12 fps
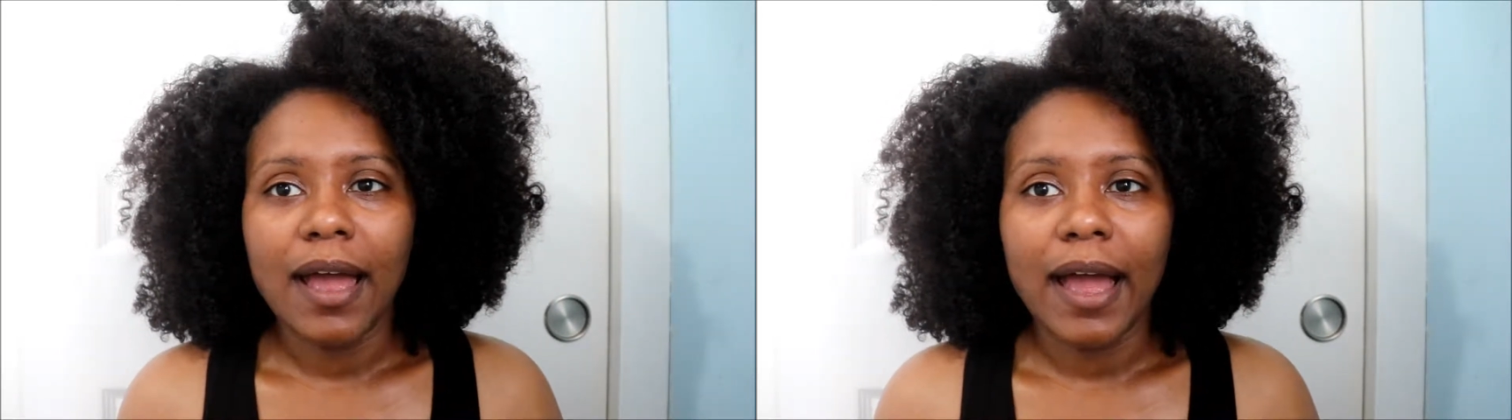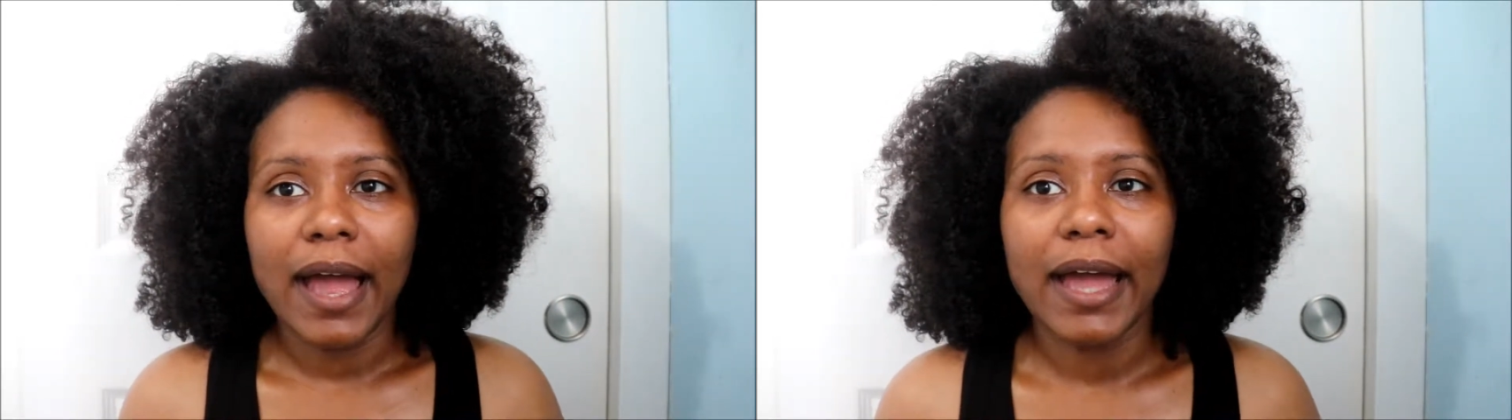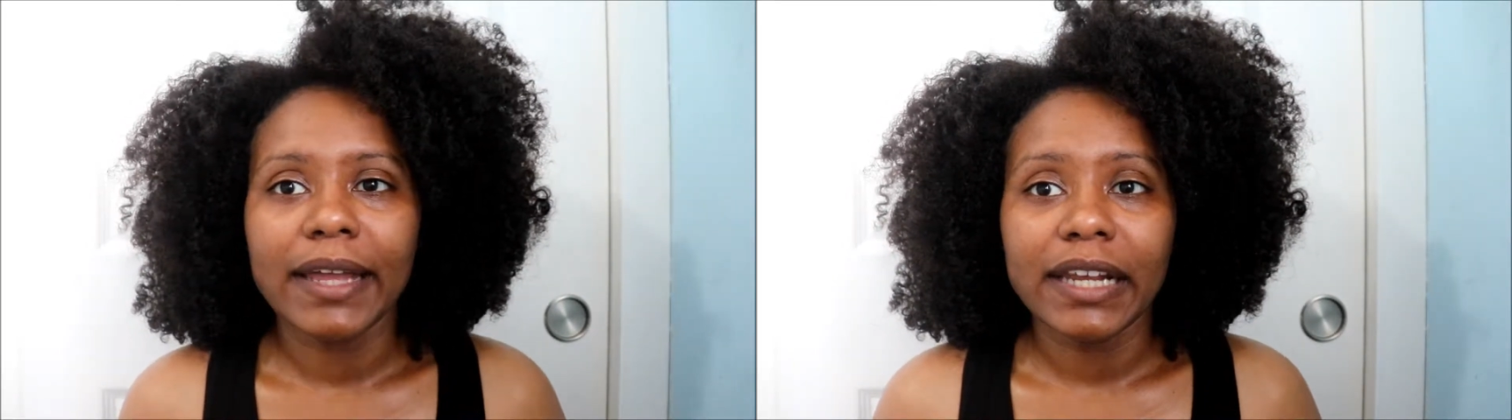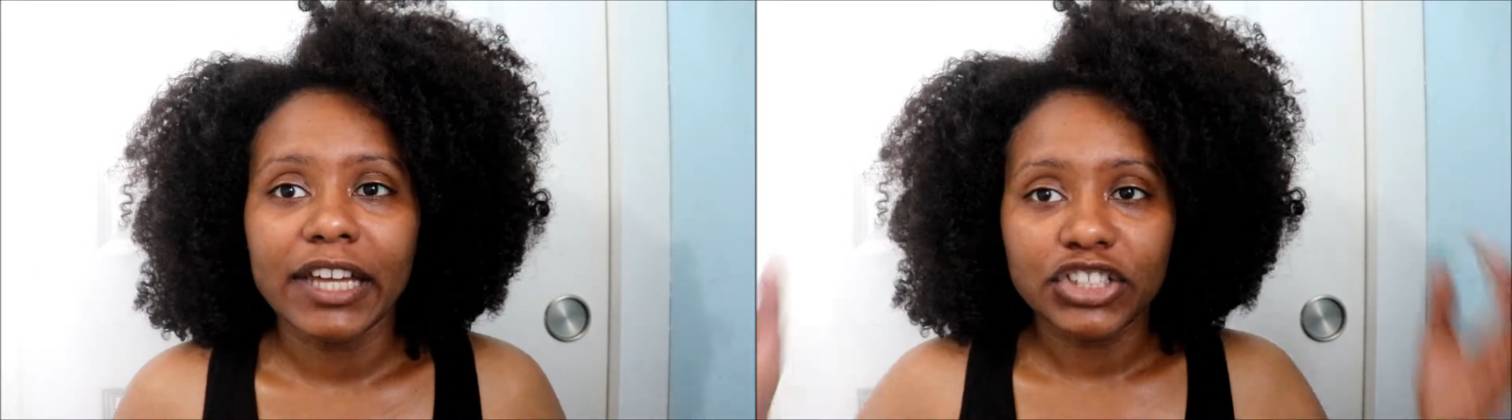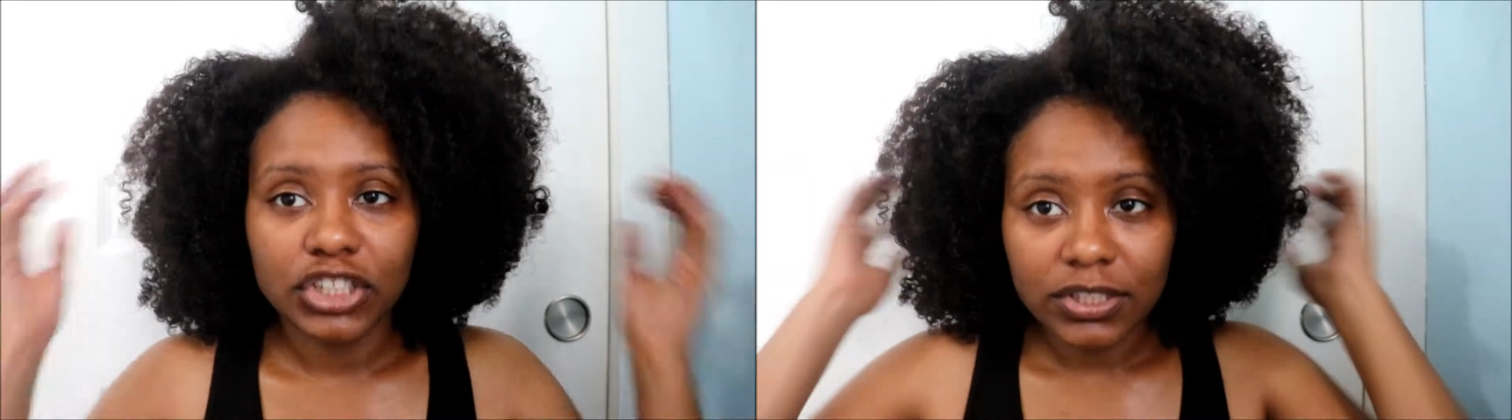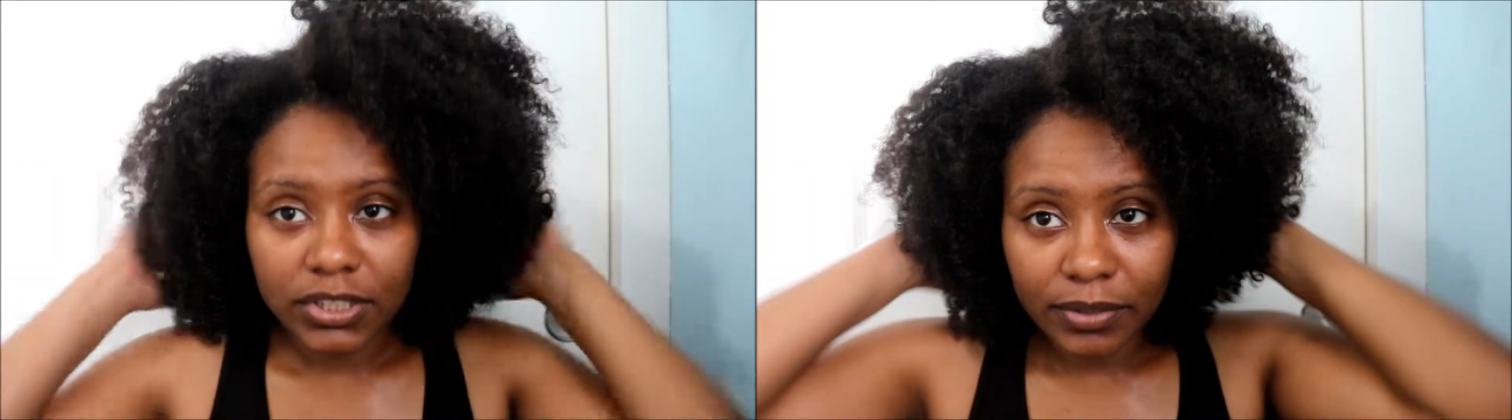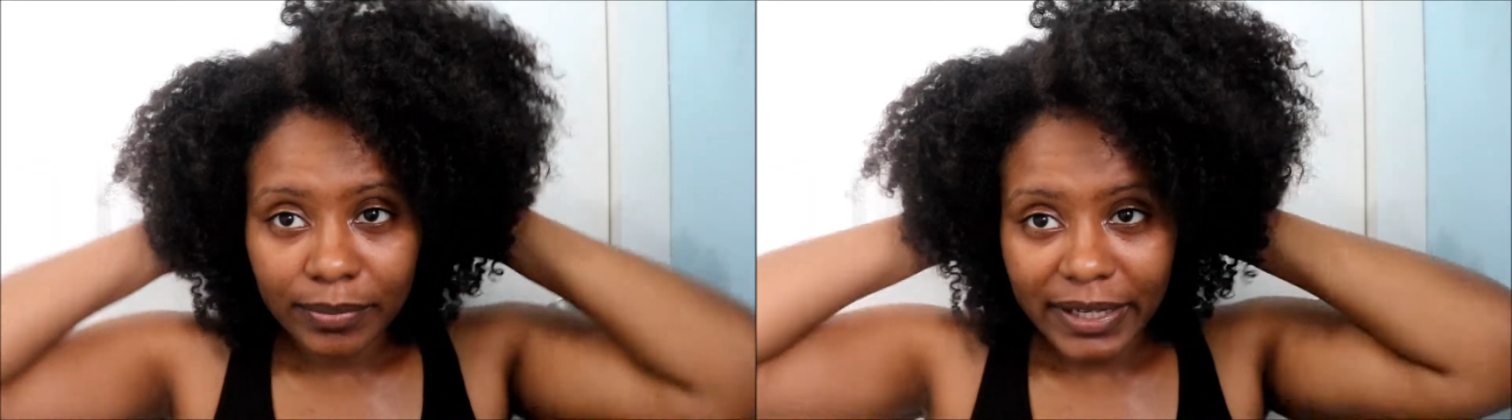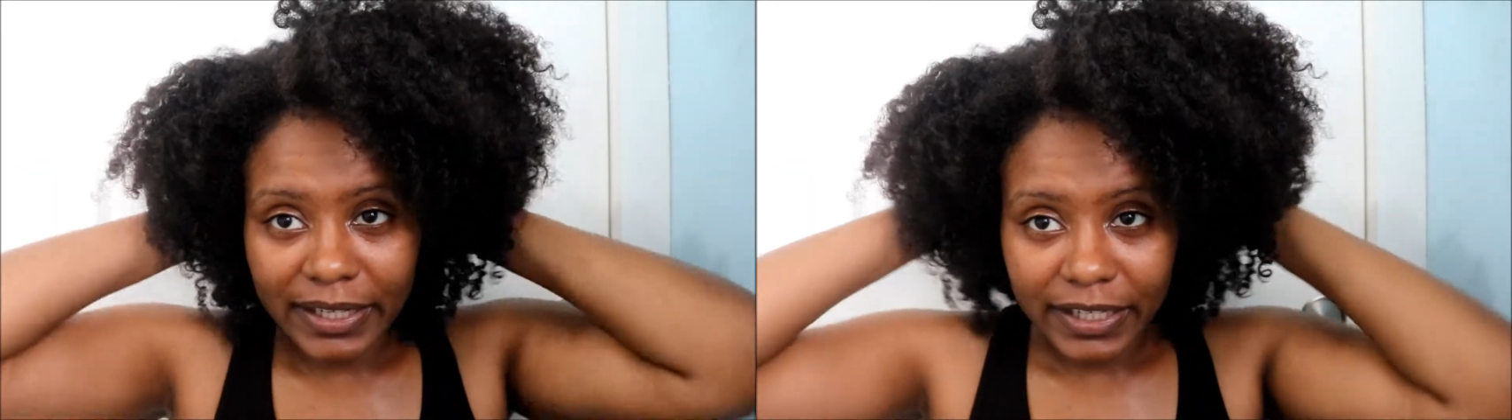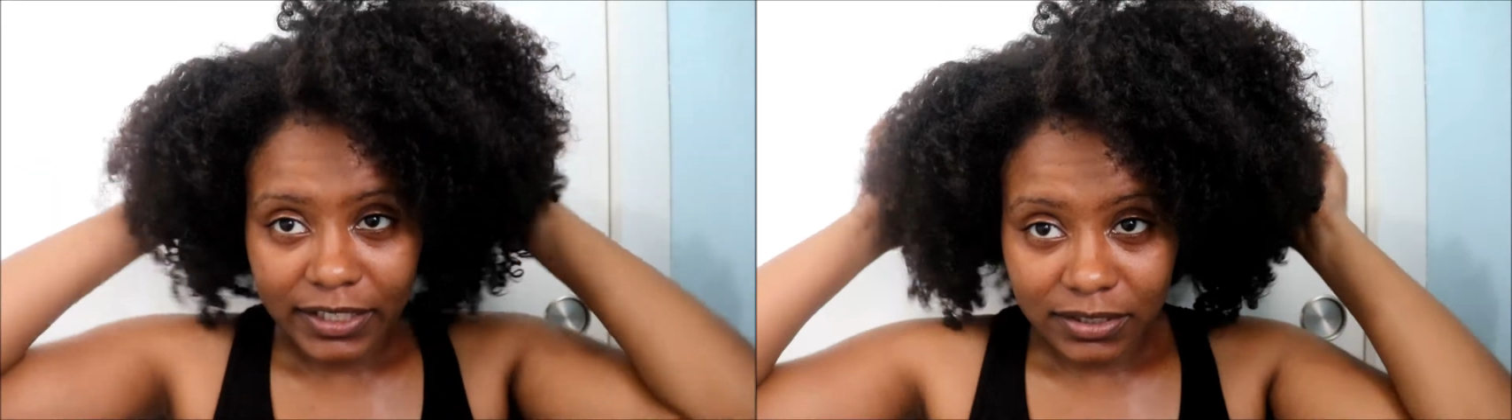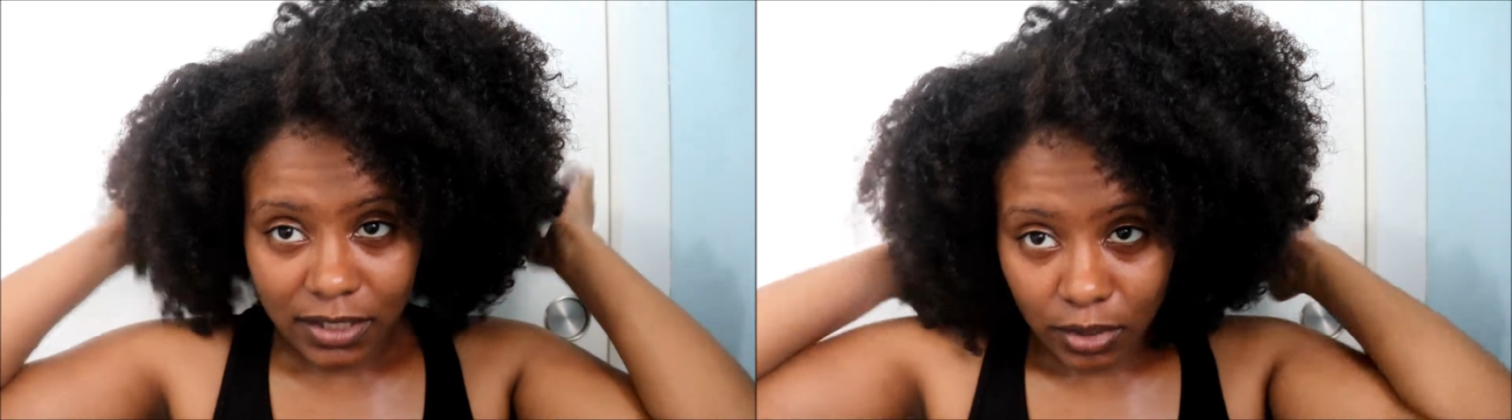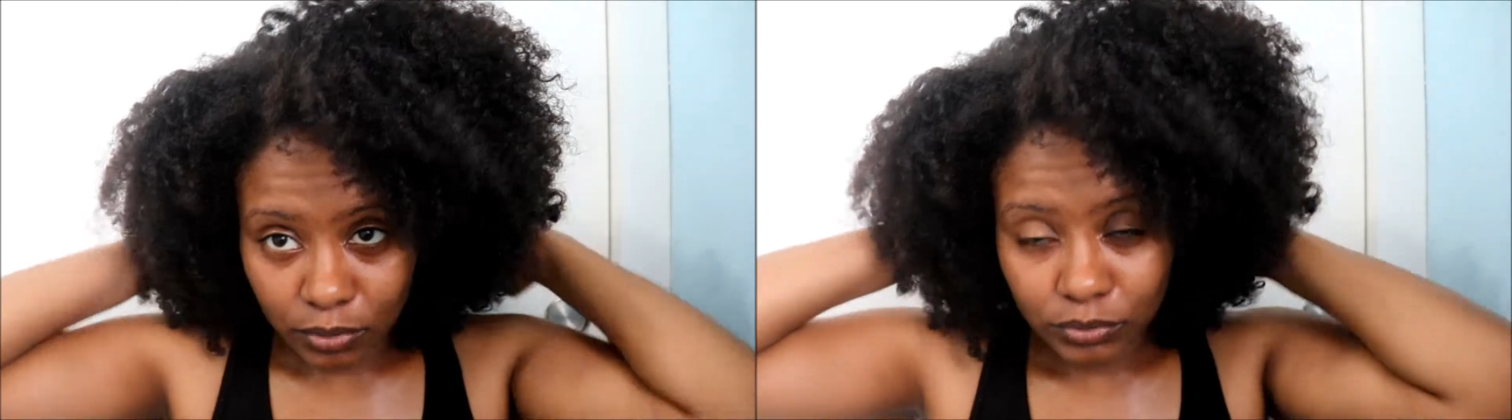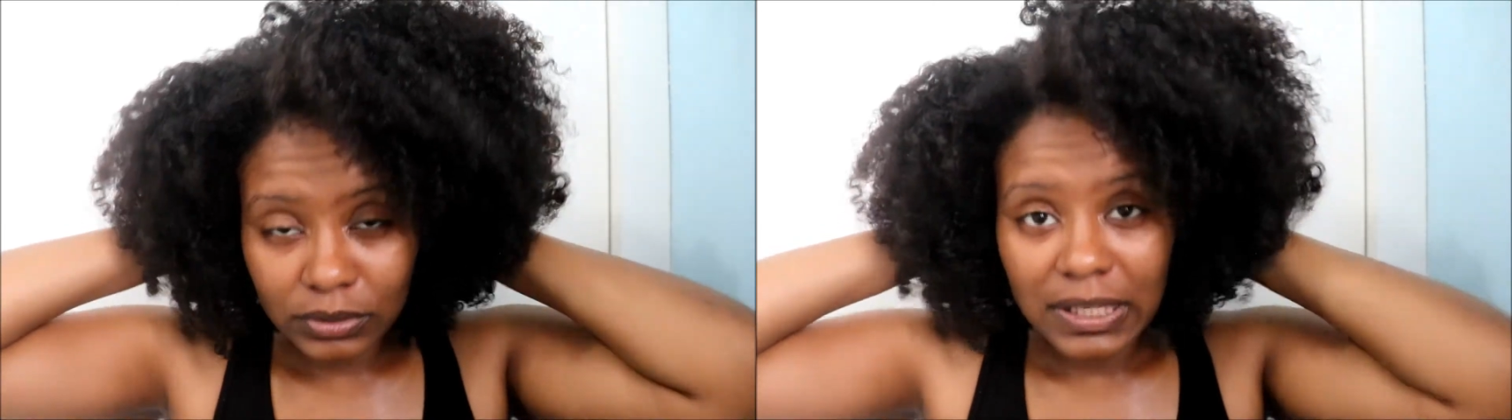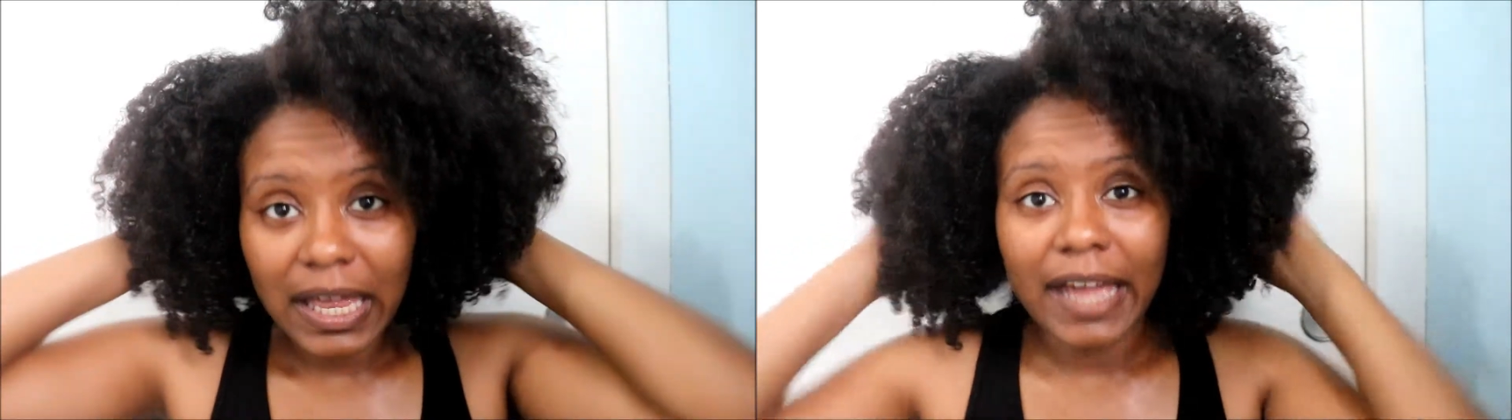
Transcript: and I just took my hair down.